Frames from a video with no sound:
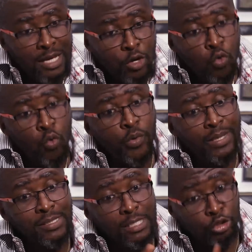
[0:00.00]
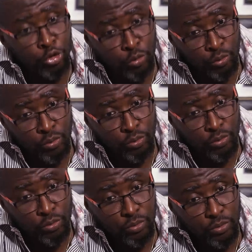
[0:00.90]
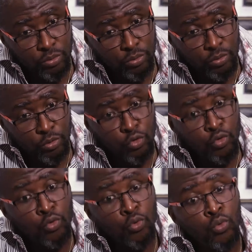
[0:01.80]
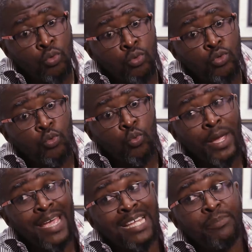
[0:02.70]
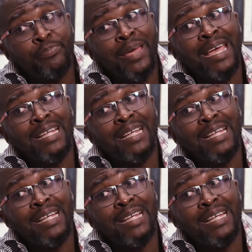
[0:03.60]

He who wears the shoe knows where it